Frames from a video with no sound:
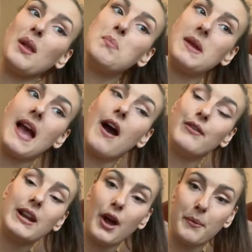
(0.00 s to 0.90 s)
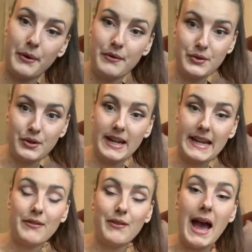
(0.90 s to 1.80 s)
but yeah, I really hope you enjoyed.
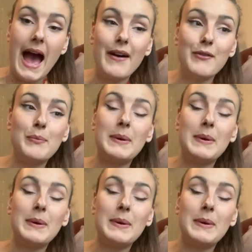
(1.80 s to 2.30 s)
If you have,